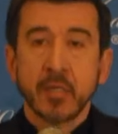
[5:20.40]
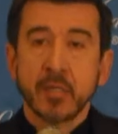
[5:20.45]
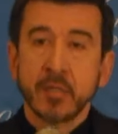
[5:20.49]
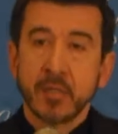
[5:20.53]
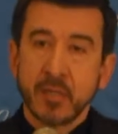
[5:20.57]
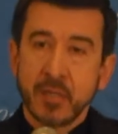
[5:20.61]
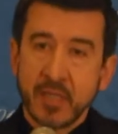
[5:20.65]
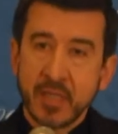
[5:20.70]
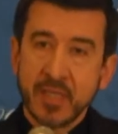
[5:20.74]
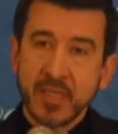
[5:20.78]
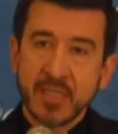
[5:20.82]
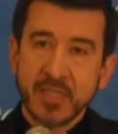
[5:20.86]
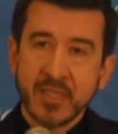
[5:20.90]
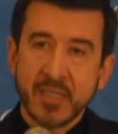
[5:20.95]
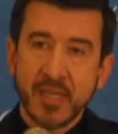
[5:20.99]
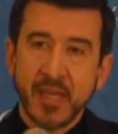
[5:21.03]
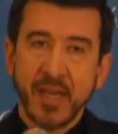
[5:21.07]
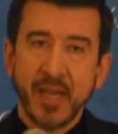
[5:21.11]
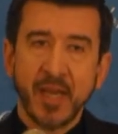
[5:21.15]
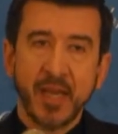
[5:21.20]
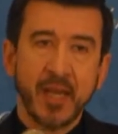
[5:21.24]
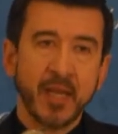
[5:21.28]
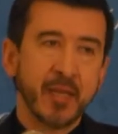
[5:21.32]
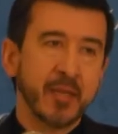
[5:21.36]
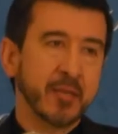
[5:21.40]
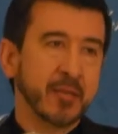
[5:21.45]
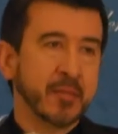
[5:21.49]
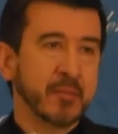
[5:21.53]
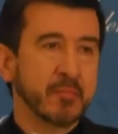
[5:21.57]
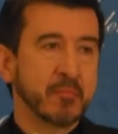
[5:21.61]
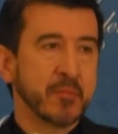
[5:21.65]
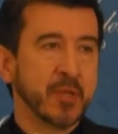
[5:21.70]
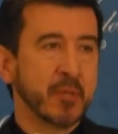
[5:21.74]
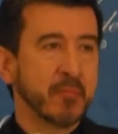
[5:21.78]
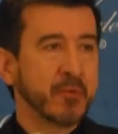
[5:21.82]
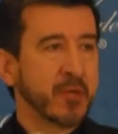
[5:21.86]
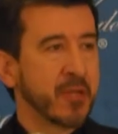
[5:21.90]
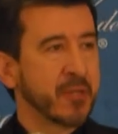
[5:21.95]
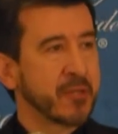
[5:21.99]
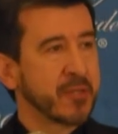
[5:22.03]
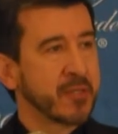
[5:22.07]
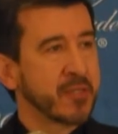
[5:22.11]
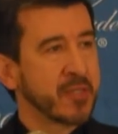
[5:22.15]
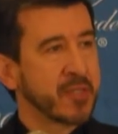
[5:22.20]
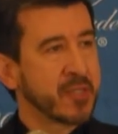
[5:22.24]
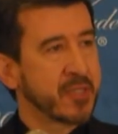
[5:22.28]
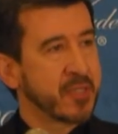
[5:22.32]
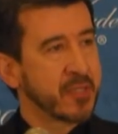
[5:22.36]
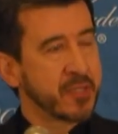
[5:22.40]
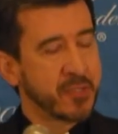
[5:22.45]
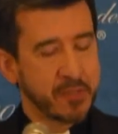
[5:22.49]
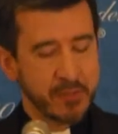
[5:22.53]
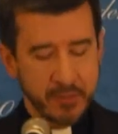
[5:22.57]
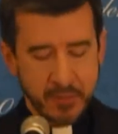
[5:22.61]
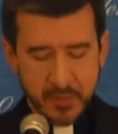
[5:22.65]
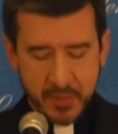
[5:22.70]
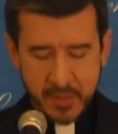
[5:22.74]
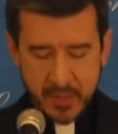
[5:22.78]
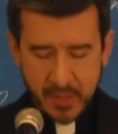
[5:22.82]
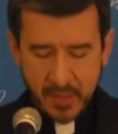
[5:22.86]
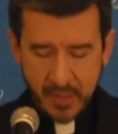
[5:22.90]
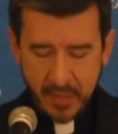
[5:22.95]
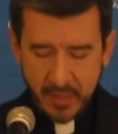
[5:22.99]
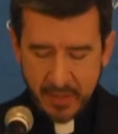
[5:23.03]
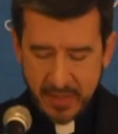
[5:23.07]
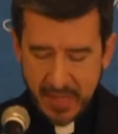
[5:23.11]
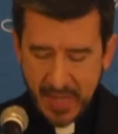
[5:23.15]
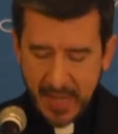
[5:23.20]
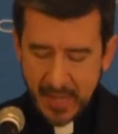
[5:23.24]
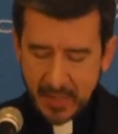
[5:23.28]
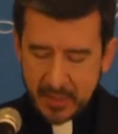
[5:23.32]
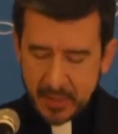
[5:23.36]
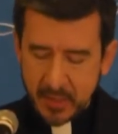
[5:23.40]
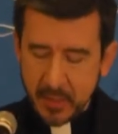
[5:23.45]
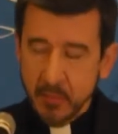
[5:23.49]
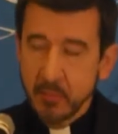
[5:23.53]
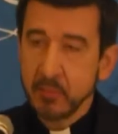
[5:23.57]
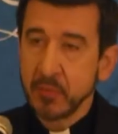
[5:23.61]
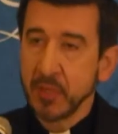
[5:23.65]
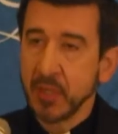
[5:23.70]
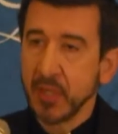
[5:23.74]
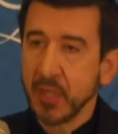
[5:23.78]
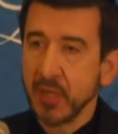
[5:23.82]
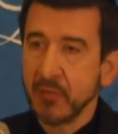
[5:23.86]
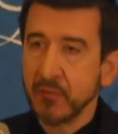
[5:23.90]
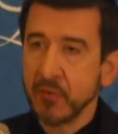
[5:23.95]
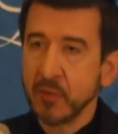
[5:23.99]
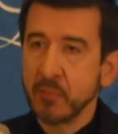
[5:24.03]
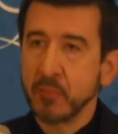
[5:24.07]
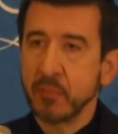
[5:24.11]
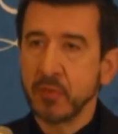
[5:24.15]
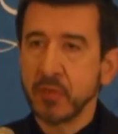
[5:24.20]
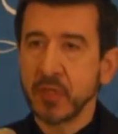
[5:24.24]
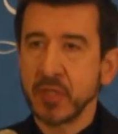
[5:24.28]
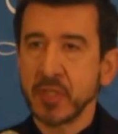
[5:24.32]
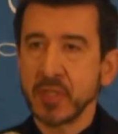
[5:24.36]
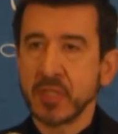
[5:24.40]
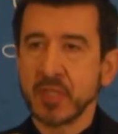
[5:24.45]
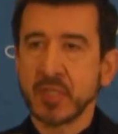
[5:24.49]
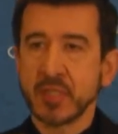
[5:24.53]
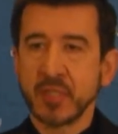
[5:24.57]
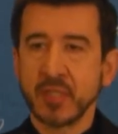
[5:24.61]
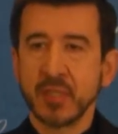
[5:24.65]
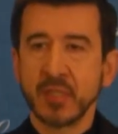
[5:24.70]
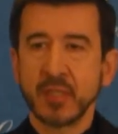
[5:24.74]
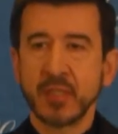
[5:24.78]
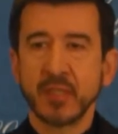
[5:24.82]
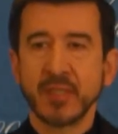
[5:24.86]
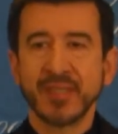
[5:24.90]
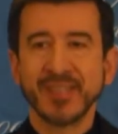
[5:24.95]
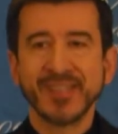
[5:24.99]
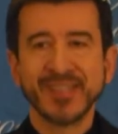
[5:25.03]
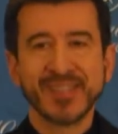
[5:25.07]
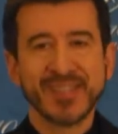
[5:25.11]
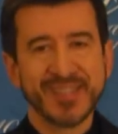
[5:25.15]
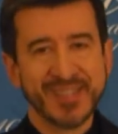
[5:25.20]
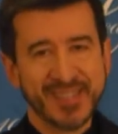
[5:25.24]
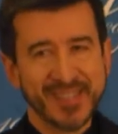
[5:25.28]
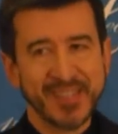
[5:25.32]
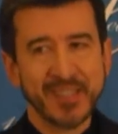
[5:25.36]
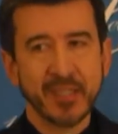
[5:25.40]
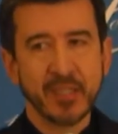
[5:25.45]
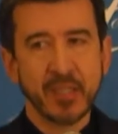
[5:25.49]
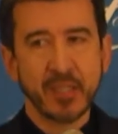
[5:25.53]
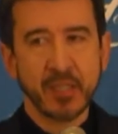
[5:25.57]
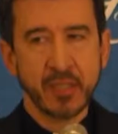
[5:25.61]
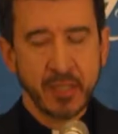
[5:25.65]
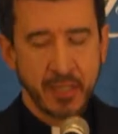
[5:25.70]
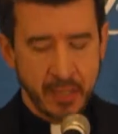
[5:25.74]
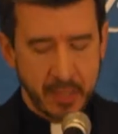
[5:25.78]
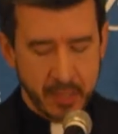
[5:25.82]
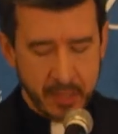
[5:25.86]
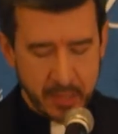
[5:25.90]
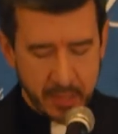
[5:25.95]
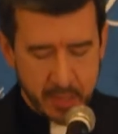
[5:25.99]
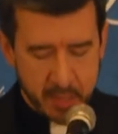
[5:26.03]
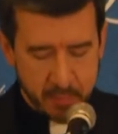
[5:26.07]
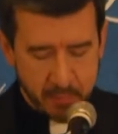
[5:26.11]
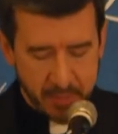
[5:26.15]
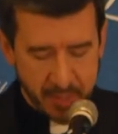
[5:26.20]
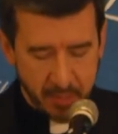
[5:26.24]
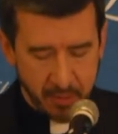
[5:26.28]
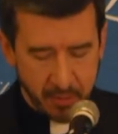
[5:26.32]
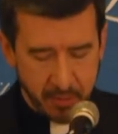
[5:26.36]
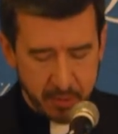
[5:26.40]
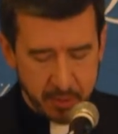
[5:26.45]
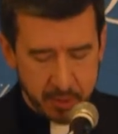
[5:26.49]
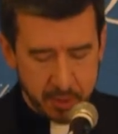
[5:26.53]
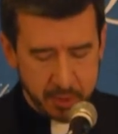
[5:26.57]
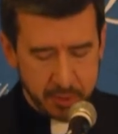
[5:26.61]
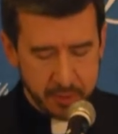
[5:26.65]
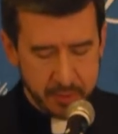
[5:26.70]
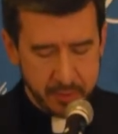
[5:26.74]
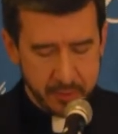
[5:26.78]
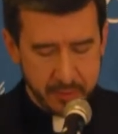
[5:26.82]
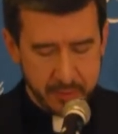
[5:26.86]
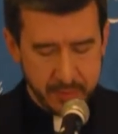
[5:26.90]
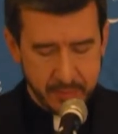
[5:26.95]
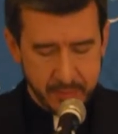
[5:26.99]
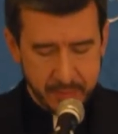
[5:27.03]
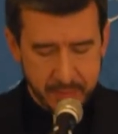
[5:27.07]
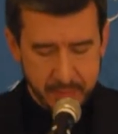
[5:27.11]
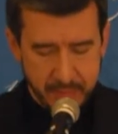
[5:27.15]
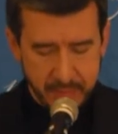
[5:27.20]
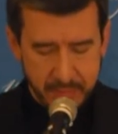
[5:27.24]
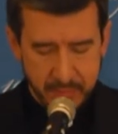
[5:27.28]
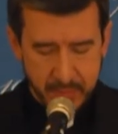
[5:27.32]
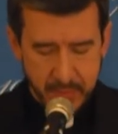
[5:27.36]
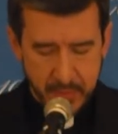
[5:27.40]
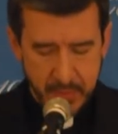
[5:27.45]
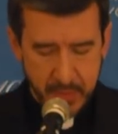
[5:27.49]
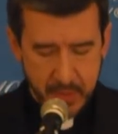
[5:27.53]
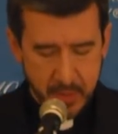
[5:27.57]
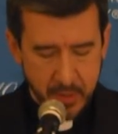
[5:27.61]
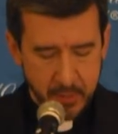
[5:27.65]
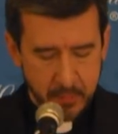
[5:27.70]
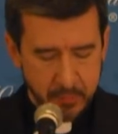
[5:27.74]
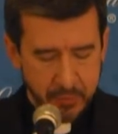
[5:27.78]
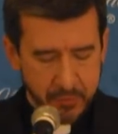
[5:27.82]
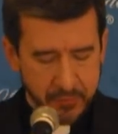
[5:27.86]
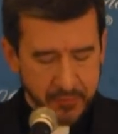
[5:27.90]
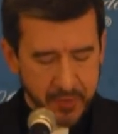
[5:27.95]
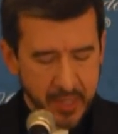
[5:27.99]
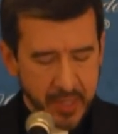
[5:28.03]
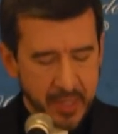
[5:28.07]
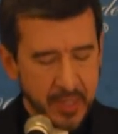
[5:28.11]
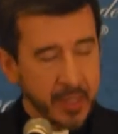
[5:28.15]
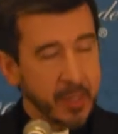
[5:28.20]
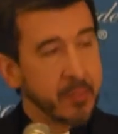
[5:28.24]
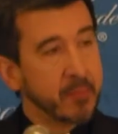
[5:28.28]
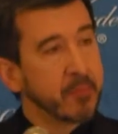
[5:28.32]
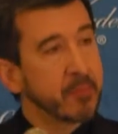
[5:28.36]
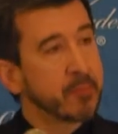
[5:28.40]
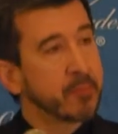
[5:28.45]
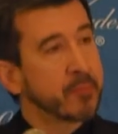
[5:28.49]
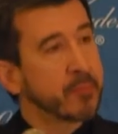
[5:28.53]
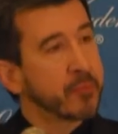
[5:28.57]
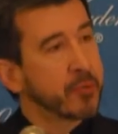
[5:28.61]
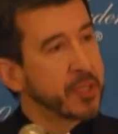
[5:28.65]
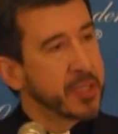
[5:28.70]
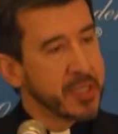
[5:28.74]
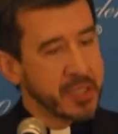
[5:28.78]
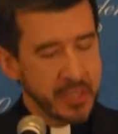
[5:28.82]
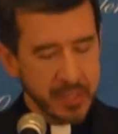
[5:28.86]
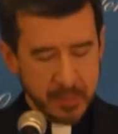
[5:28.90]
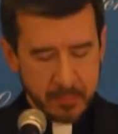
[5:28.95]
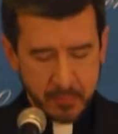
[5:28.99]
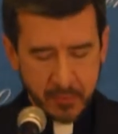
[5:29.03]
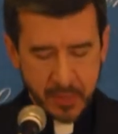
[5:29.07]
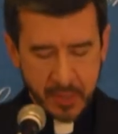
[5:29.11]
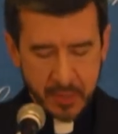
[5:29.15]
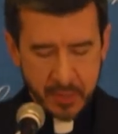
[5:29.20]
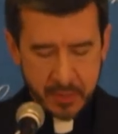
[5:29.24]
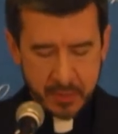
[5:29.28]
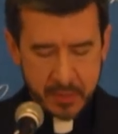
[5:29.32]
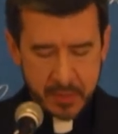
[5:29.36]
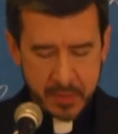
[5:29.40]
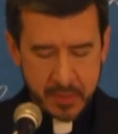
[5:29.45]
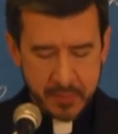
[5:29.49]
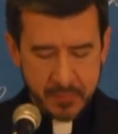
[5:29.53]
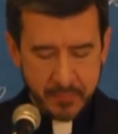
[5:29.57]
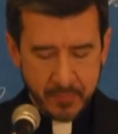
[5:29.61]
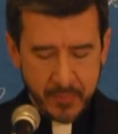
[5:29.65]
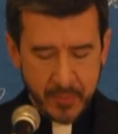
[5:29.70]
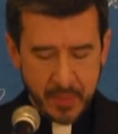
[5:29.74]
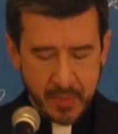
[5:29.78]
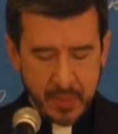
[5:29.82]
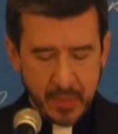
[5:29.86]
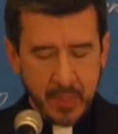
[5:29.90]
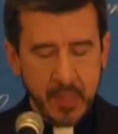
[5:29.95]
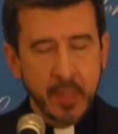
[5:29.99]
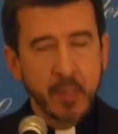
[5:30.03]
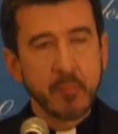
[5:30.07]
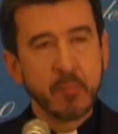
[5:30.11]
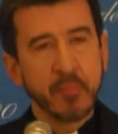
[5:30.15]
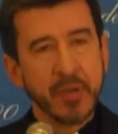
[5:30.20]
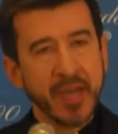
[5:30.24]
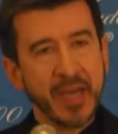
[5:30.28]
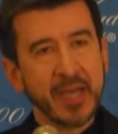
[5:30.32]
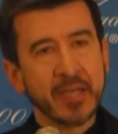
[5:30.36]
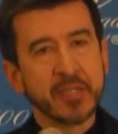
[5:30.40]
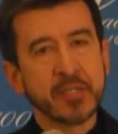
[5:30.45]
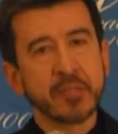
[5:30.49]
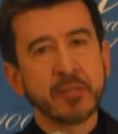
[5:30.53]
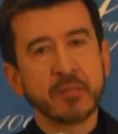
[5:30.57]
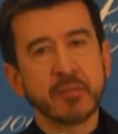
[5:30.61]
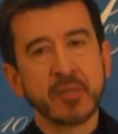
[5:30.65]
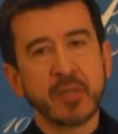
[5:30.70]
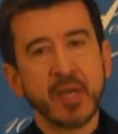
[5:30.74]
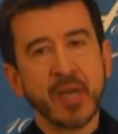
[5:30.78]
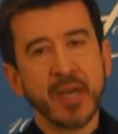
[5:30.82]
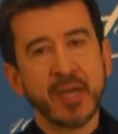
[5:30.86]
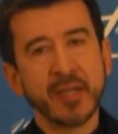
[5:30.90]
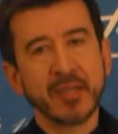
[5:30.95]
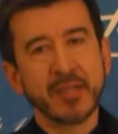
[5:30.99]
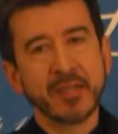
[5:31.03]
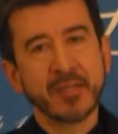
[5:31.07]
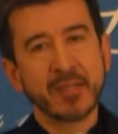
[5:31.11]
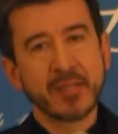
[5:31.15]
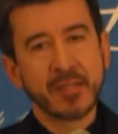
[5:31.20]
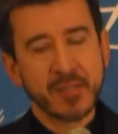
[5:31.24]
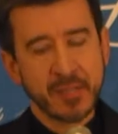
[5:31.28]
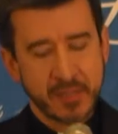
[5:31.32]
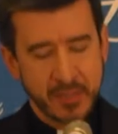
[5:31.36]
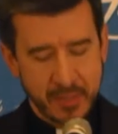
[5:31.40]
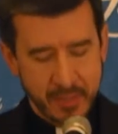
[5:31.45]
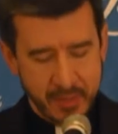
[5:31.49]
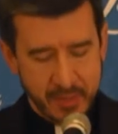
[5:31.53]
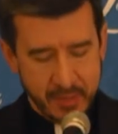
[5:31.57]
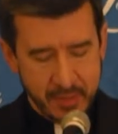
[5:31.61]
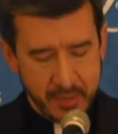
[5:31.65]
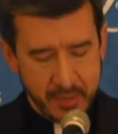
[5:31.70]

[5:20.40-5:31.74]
To this day, my brothers and sisters, that beloved priest is still in his parish, providing priestly prayers, pastoral guidance,